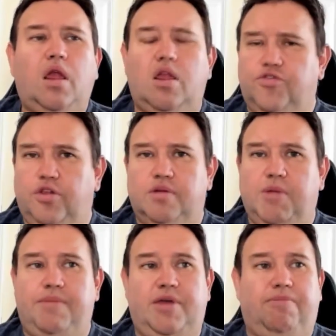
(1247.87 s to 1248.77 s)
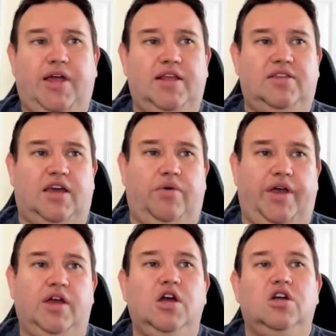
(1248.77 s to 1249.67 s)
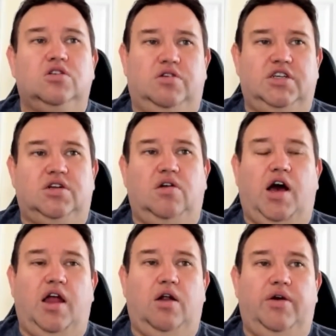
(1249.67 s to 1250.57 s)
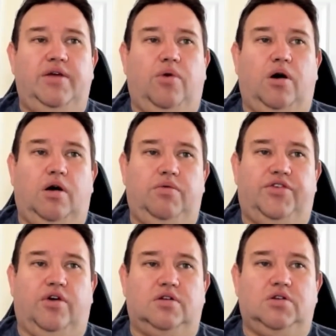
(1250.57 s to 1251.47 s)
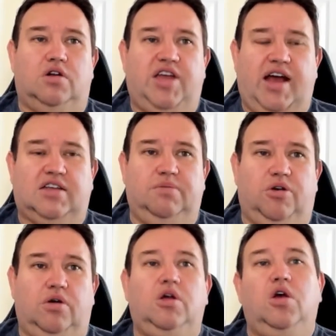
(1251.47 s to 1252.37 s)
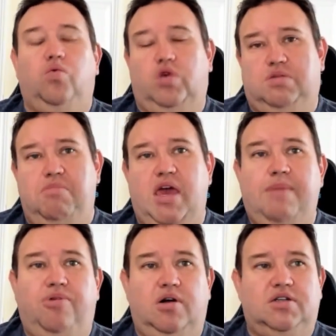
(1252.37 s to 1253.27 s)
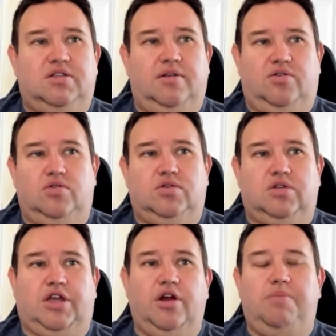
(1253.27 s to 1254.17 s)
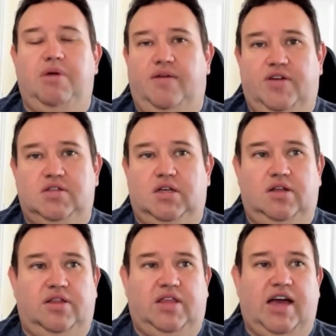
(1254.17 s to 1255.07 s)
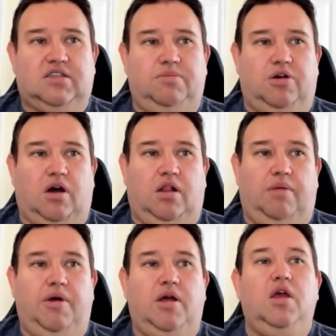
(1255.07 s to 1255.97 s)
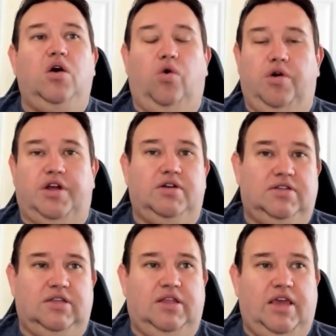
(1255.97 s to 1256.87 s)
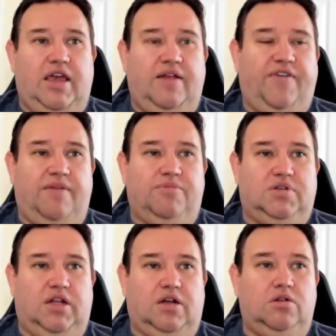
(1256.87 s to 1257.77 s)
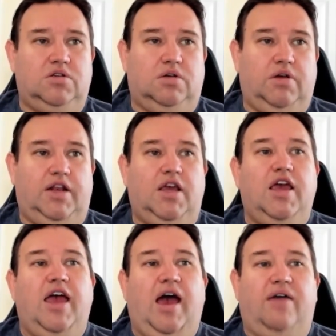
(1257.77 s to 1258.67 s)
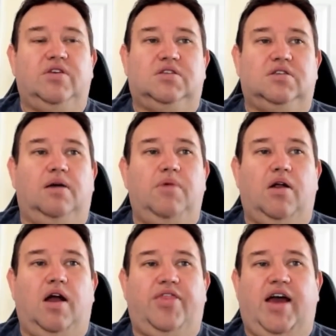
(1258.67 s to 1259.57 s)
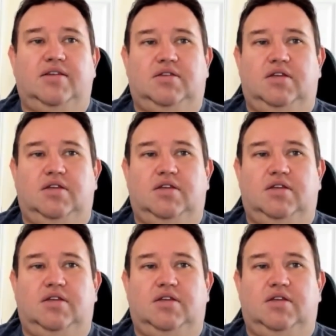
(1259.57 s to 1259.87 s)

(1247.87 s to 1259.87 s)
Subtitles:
So there might be a planning takeaway. Traditional IRA withdrawals are taxable, which may push the Social Security benefits into the taxable column or increase it to the 85% inclusion rate. Having some Roth assets